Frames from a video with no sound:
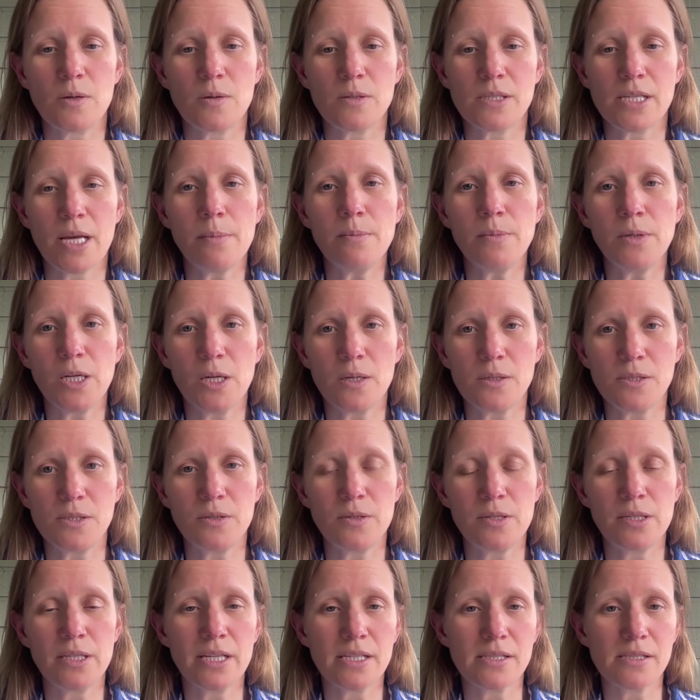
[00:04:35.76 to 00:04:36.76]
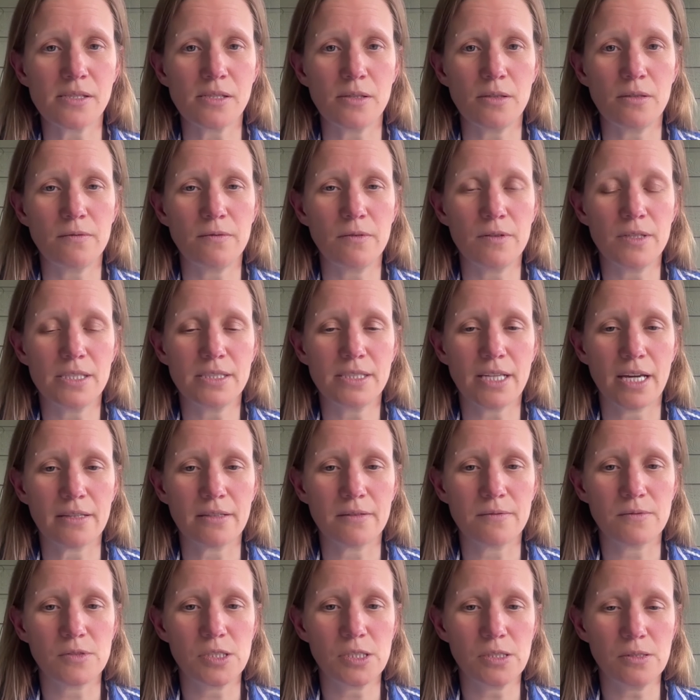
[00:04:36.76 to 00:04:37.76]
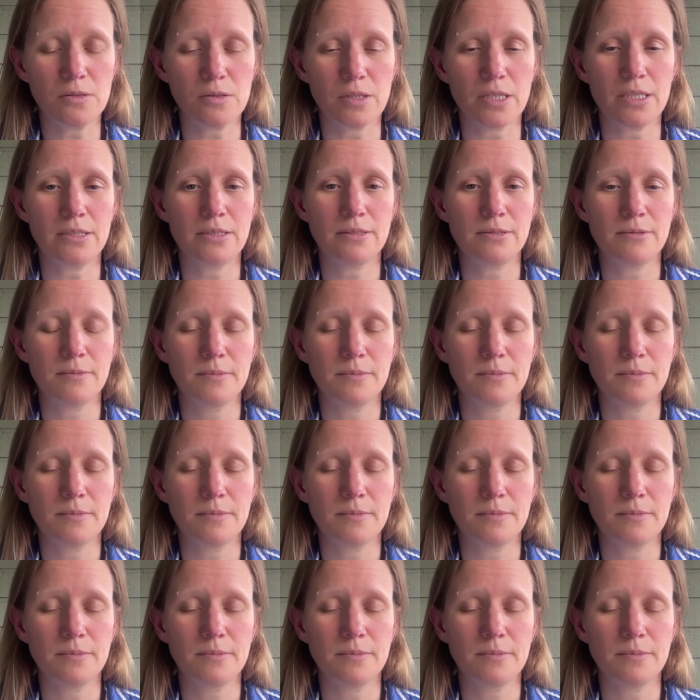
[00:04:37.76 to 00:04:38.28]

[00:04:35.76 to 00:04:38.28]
those embryos, you can get sued for the death of children.